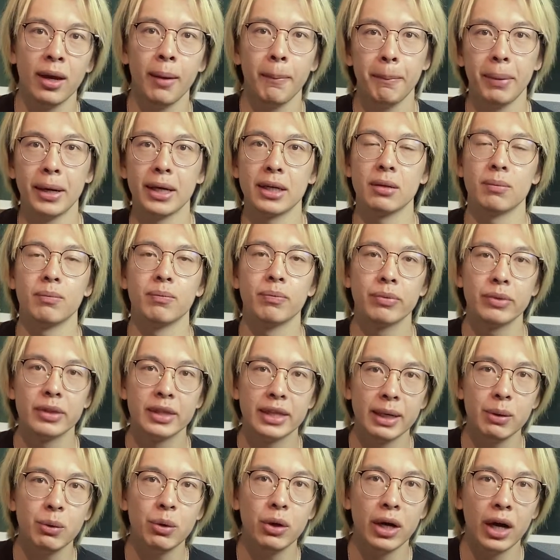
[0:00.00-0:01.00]
but
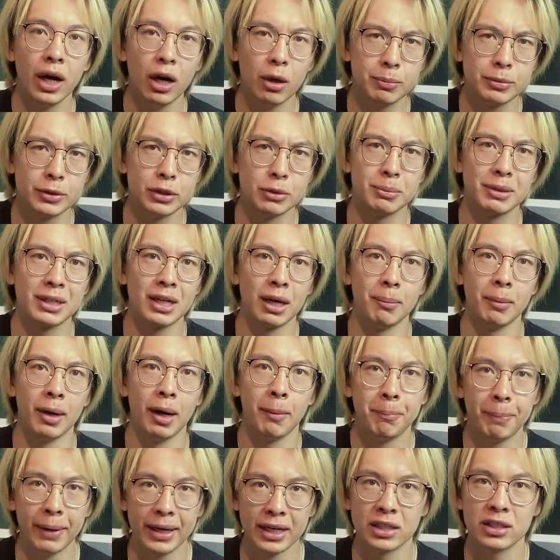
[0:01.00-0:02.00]
they will help you become a
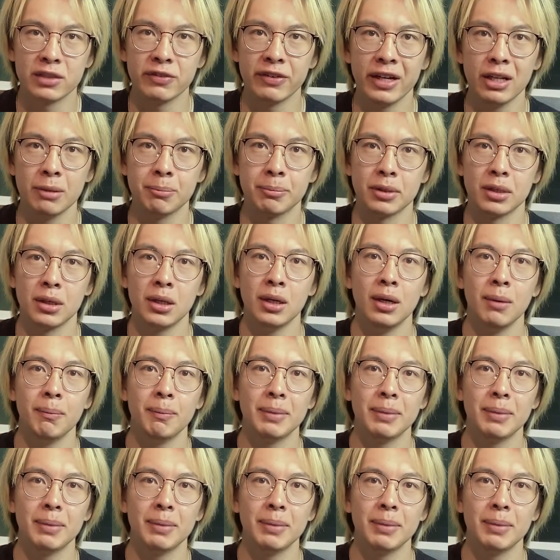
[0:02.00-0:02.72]
better developer